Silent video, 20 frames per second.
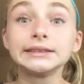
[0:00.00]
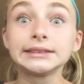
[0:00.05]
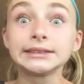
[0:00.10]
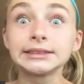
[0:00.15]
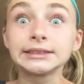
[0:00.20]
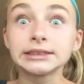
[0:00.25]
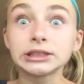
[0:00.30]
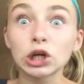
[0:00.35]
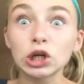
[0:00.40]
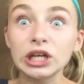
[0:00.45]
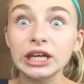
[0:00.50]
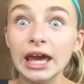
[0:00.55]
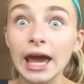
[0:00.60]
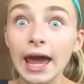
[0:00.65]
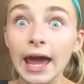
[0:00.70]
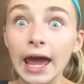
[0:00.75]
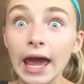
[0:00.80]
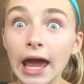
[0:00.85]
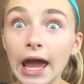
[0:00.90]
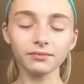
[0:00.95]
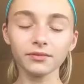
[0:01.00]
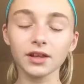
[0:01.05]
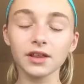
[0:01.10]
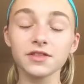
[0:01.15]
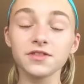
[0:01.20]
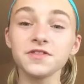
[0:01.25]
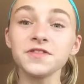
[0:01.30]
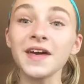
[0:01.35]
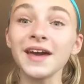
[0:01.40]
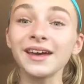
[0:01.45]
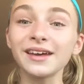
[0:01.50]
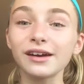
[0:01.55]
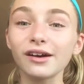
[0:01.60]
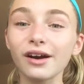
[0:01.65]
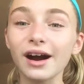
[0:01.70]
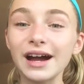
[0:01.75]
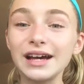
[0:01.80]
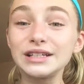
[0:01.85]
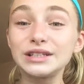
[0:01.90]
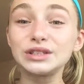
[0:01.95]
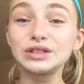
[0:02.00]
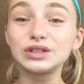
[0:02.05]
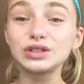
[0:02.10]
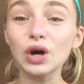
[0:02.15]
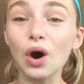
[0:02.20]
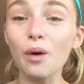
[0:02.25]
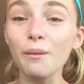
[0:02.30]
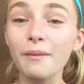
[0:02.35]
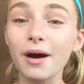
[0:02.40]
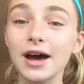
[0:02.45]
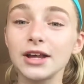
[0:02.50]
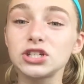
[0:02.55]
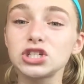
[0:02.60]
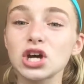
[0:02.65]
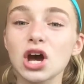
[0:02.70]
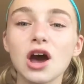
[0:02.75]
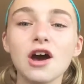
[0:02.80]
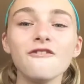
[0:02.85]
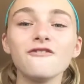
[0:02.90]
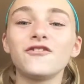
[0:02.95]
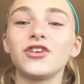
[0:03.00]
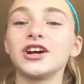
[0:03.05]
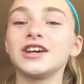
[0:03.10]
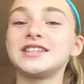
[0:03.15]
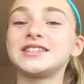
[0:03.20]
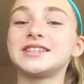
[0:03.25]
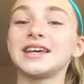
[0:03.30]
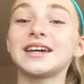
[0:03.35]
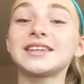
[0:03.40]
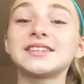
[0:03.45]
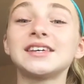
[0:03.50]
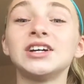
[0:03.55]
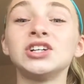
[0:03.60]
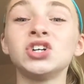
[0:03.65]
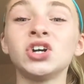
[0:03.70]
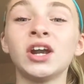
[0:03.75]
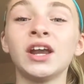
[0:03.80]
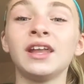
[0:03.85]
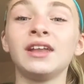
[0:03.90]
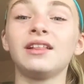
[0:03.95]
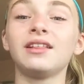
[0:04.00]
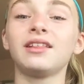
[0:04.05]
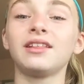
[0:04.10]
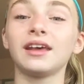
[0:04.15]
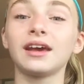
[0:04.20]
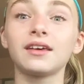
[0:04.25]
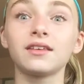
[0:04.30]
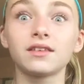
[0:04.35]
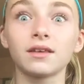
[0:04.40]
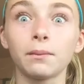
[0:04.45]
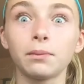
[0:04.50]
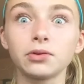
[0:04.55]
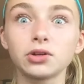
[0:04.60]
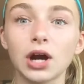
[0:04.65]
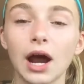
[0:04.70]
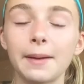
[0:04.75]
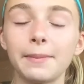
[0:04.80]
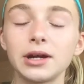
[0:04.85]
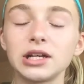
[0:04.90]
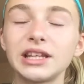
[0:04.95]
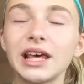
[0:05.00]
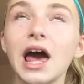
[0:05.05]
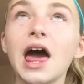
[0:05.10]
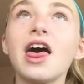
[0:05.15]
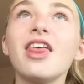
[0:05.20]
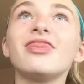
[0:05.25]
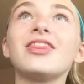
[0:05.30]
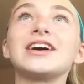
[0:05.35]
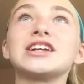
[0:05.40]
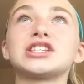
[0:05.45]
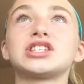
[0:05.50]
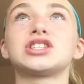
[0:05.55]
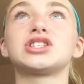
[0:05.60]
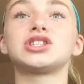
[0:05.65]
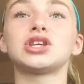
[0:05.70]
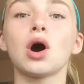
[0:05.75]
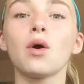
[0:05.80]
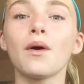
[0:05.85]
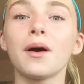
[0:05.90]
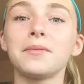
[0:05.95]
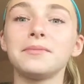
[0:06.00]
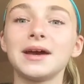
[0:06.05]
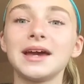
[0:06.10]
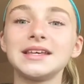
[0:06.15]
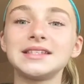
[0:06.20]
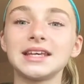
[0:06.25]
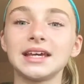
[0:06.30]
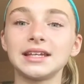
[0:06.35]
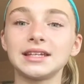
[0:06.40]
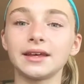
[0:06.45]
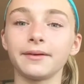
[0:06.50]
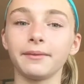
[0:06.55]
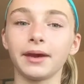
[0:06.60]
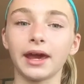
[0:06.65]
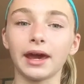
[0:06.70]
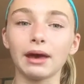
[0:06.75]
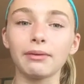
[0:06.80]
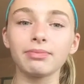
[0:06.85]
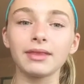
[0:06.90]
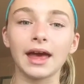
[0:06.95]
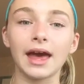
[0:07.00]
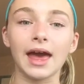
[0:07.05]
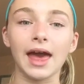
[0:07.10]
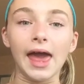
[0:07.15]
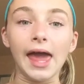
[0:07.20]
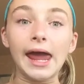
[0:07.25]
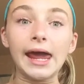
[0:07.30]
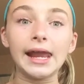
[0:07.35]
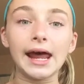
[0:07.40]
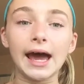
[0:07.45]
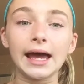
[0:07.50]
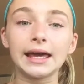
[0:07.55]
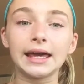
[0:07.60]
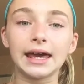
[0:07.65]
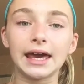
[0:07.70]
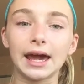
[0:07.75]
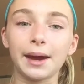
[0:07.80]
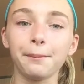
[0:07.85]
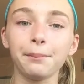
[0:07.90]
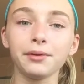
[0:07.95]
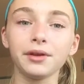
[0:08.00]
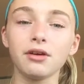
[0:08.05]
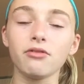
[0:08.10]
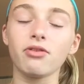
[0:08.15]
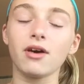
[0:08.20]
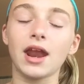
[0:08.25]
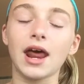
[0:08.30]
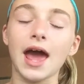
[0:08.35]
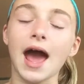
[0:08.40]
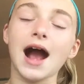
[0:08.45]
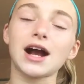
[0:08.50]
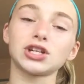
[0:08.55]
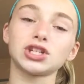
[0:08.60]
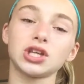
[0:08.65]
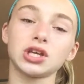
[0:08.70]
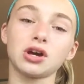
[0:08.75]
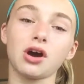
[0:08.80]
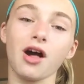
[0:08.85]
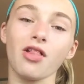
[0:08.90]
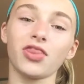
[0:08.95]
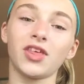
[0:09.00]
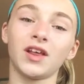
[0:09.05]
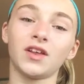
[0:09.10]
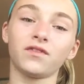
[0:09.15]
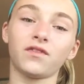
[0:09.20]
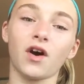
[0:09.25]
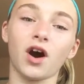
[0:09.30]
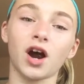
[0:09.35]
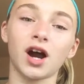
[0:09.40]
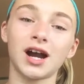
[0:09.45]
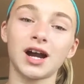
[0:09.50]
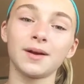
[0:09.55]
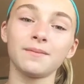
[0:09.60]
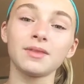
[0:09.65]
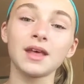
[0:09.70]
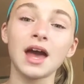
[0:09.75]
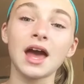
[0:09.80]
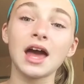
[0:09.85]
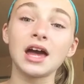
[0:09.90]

So yeah! Thank you guys so much for 606 subscribers. That's so amazing to me. And I can't believe that I actually got this far.